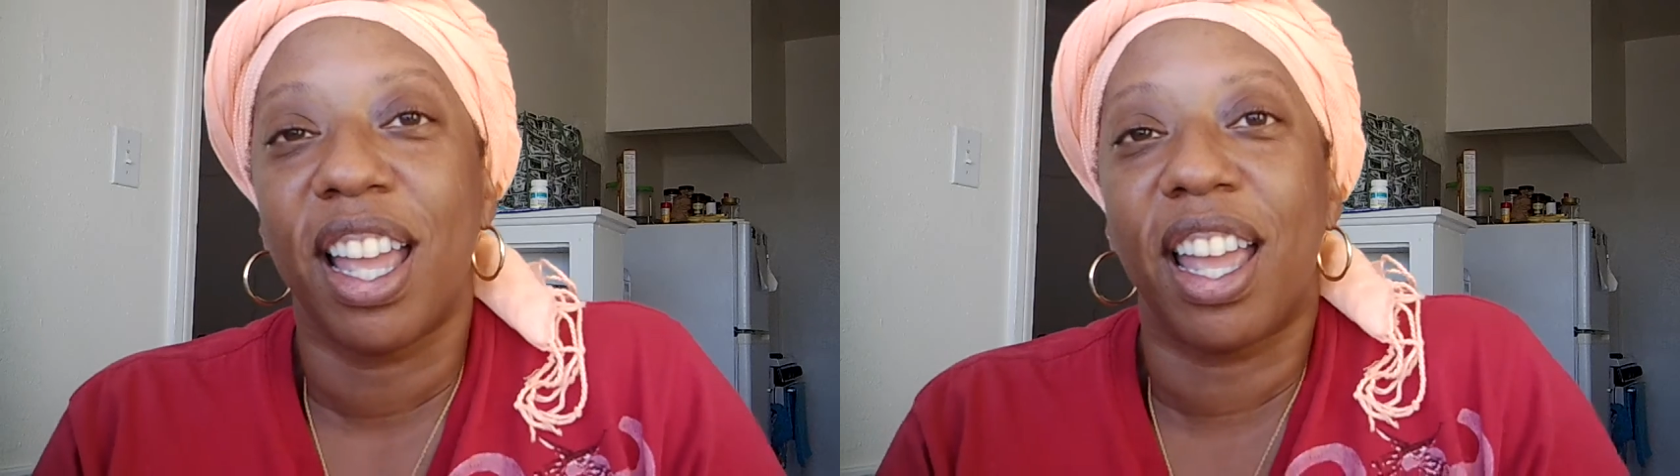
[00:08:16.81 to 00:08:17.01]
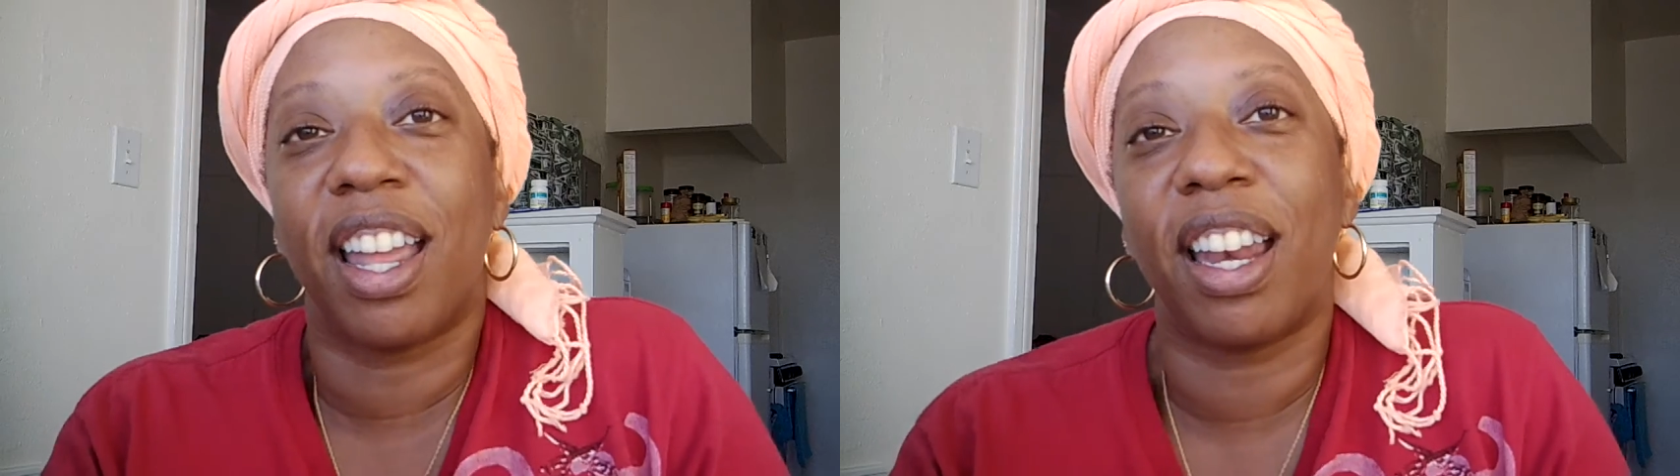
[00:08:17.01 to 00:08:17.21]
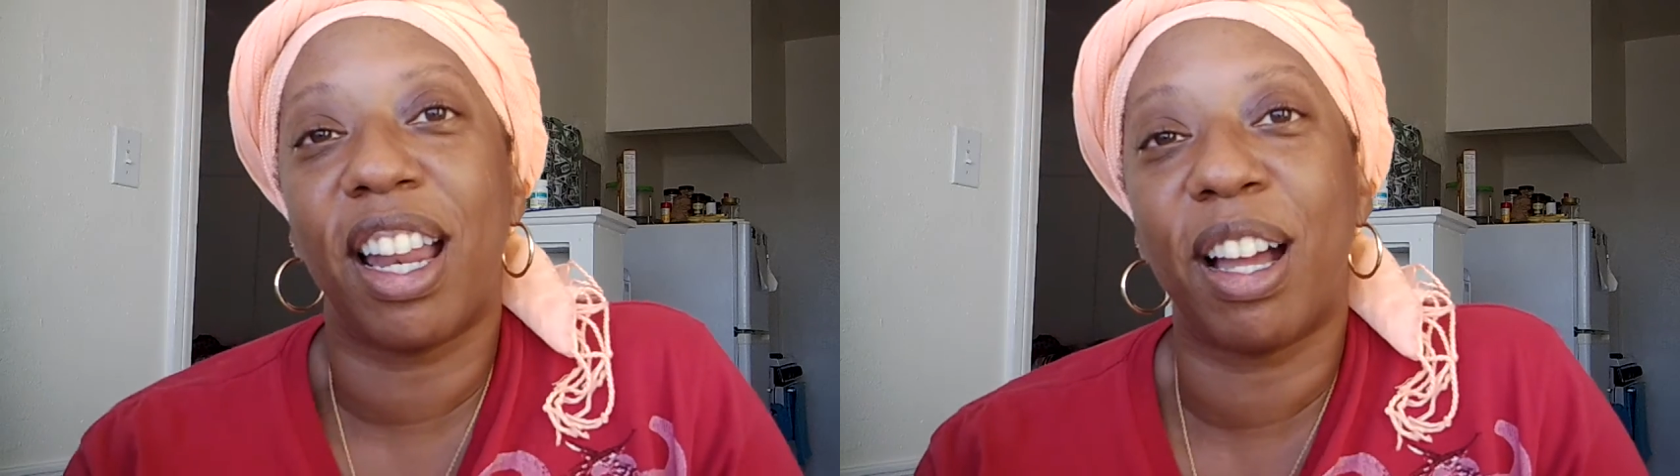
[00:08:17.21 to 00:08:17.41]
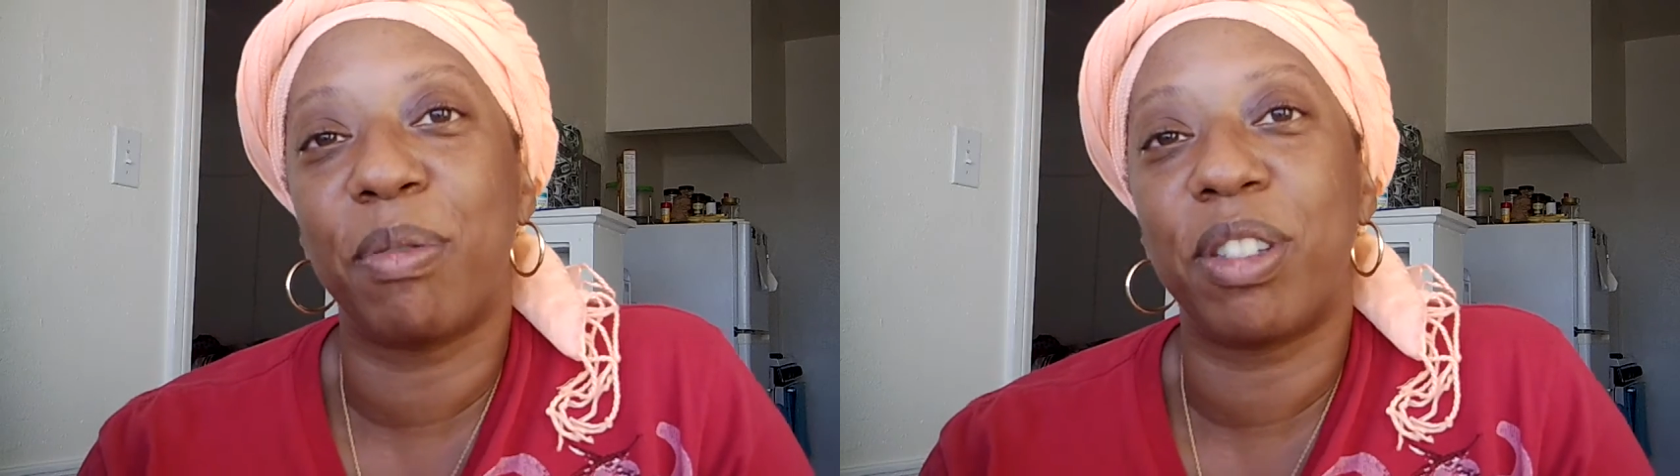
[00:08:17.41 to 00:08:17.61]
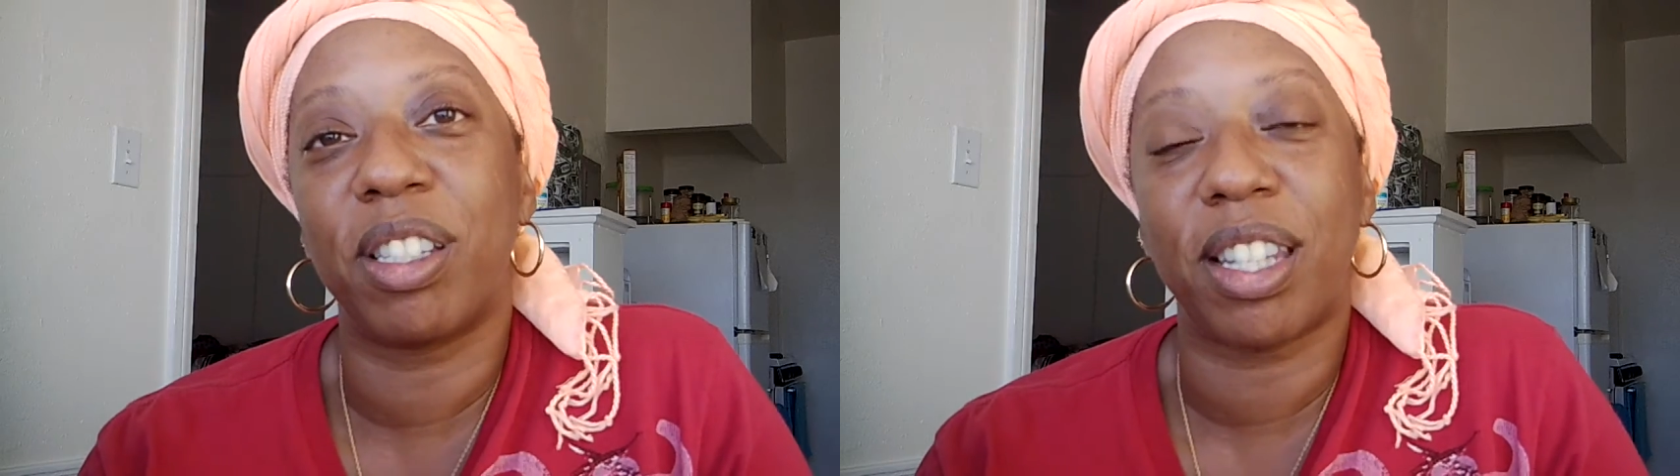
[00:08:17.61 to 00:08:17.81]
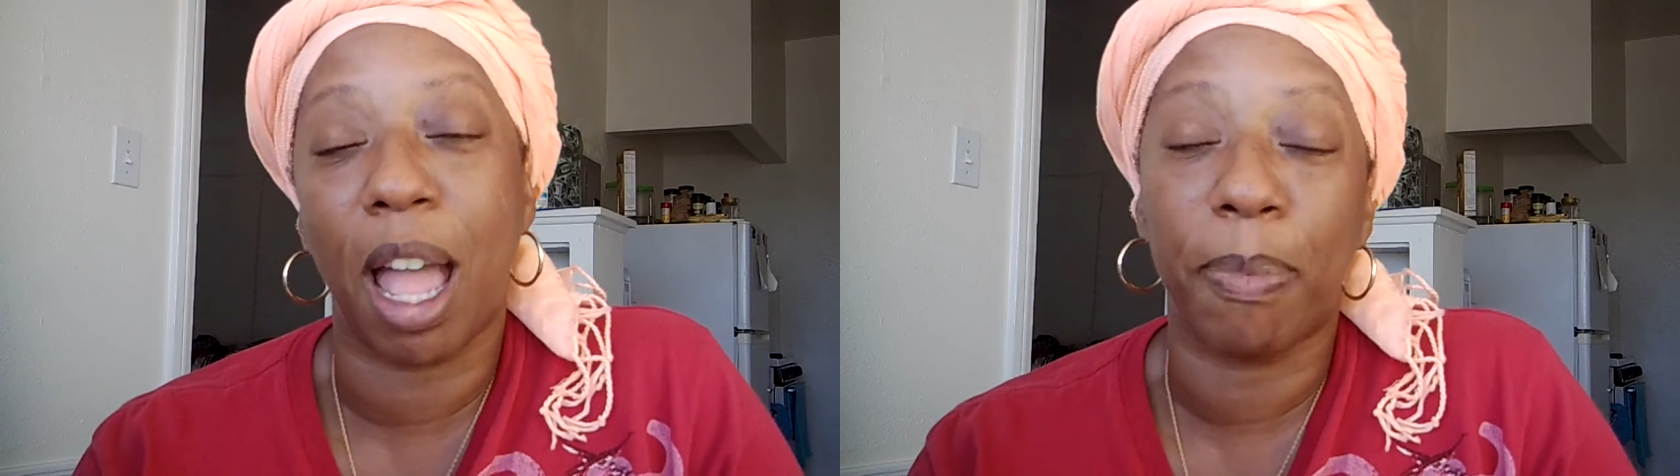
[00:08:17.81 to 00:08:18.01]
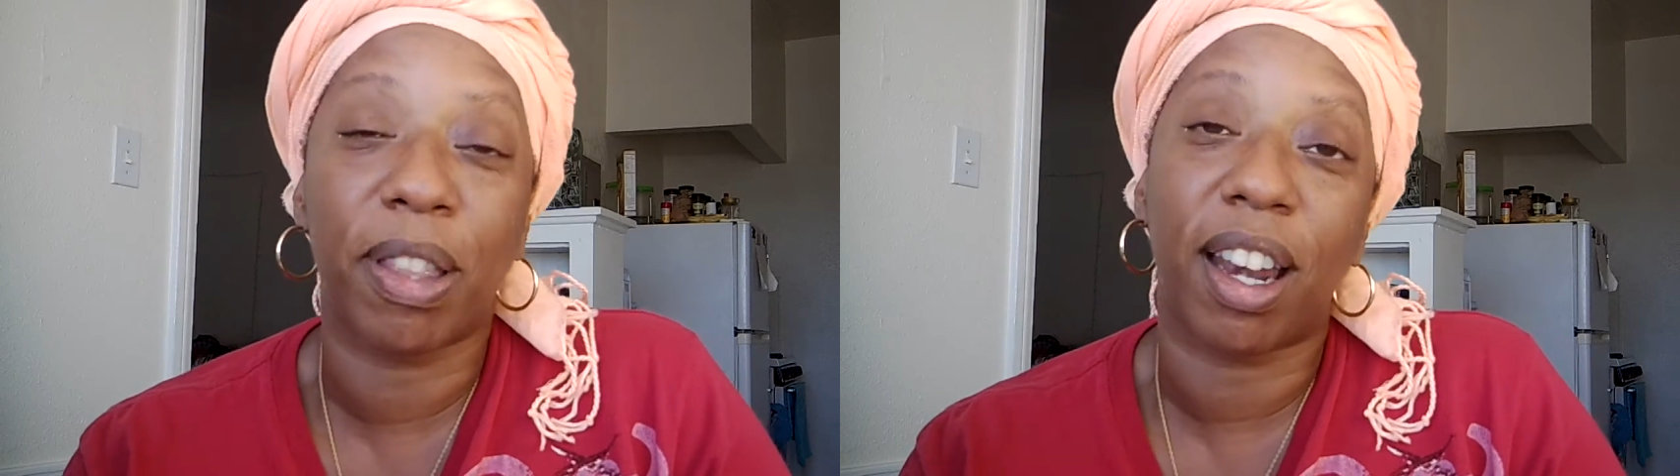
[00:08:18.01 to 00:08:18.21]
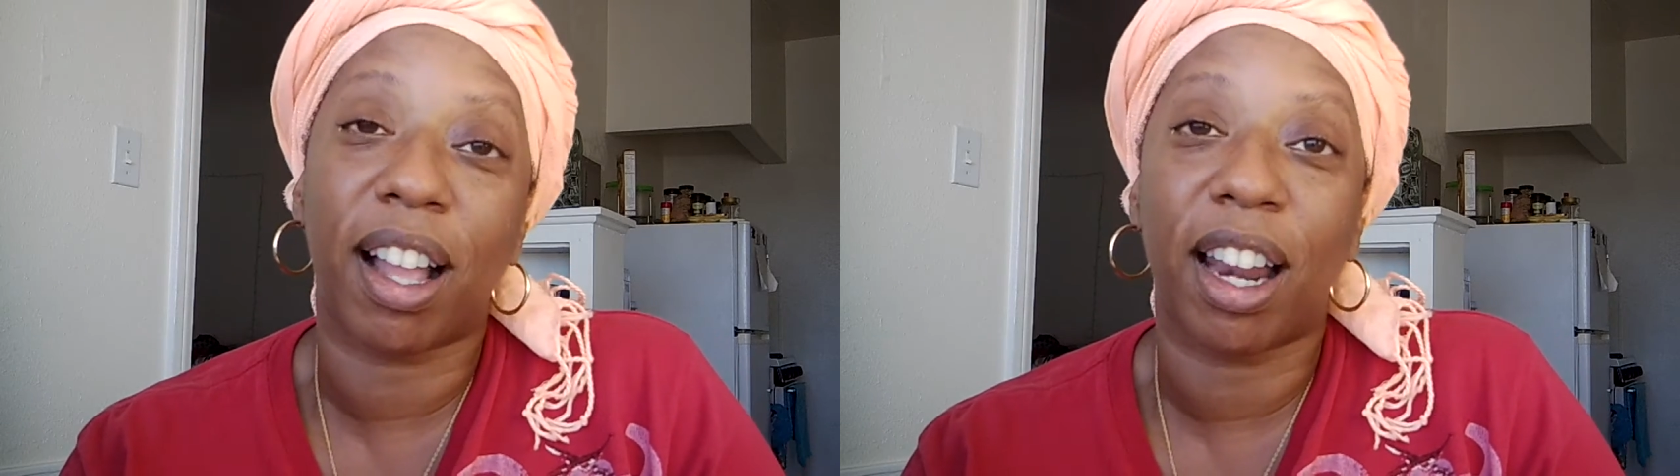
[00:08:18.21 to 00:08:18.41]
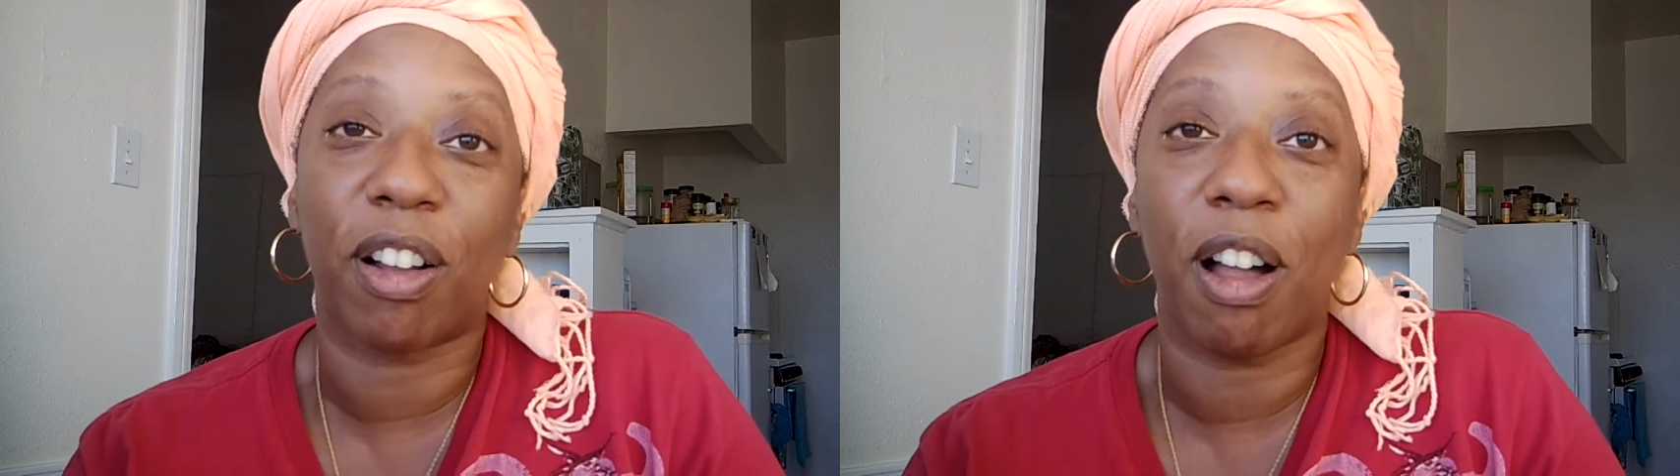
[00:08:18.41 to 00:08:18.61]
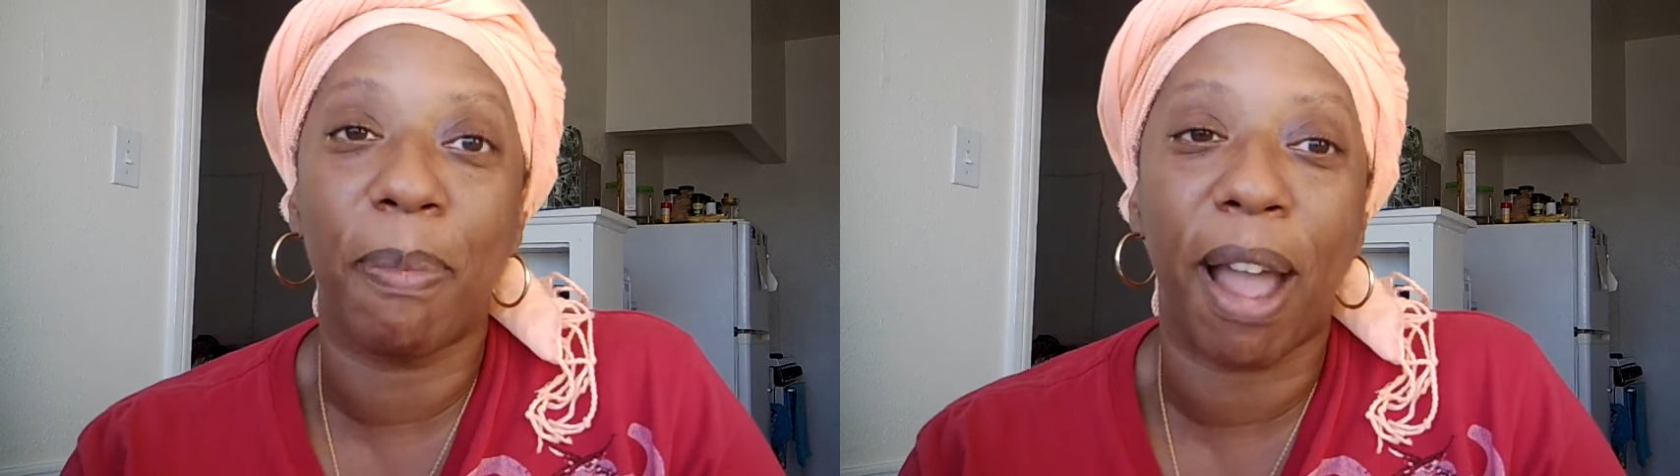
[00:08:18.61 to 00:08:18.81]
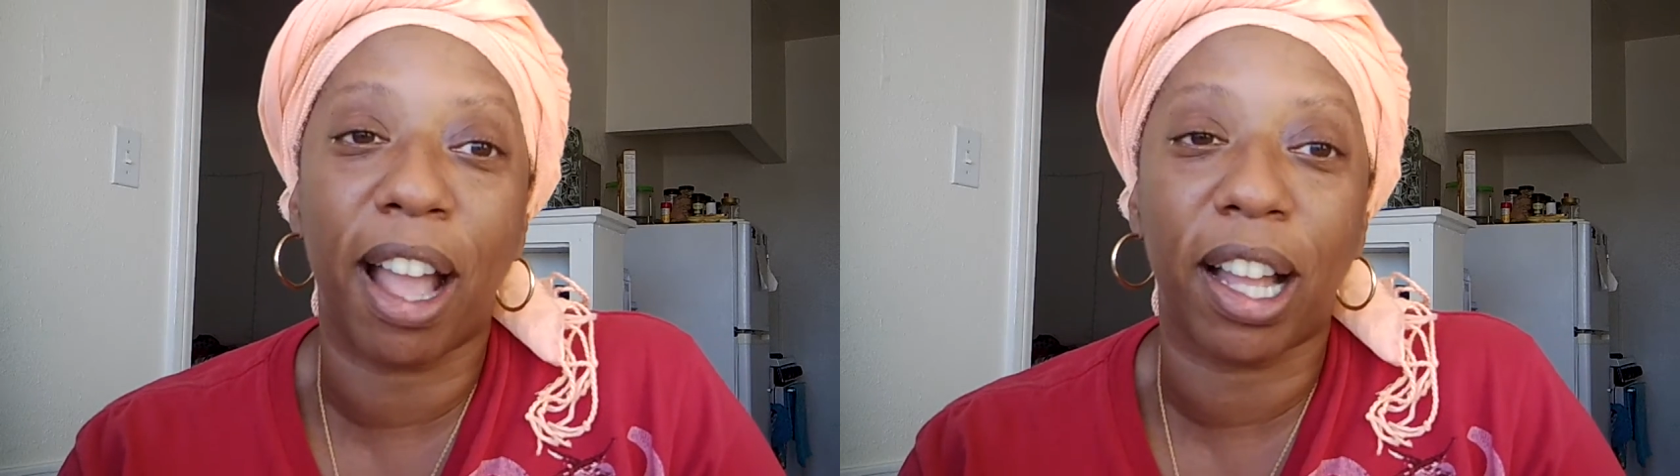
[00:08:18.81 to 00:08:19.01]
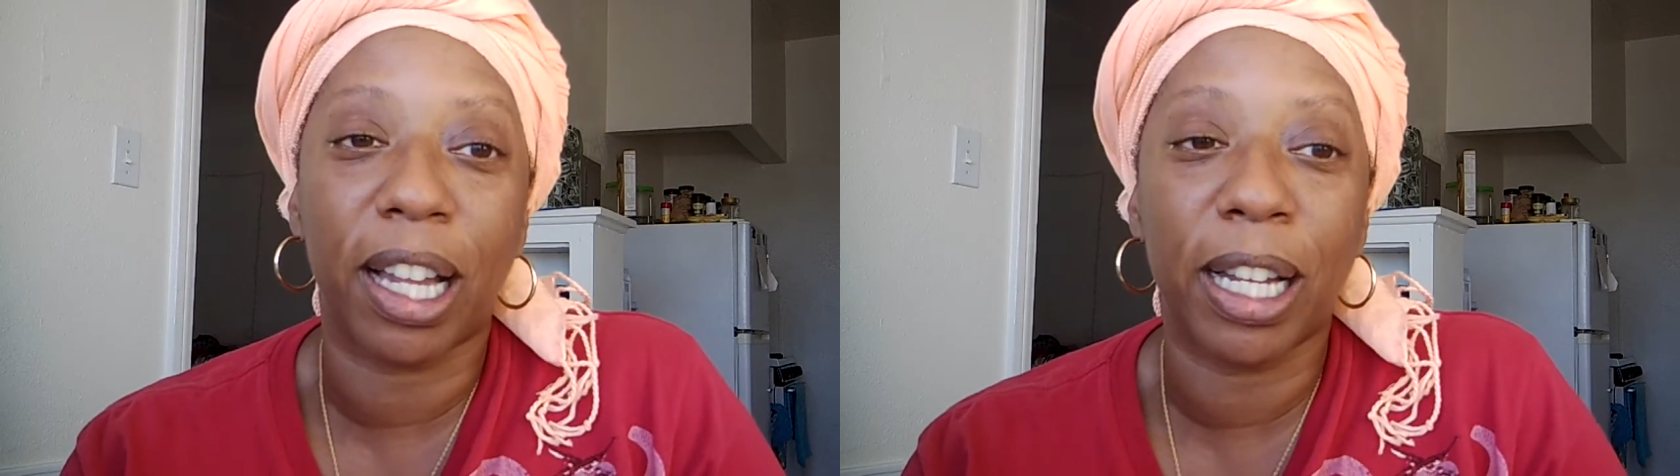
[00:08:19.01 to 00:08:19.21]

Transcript: And I'm just happy that I got a call back.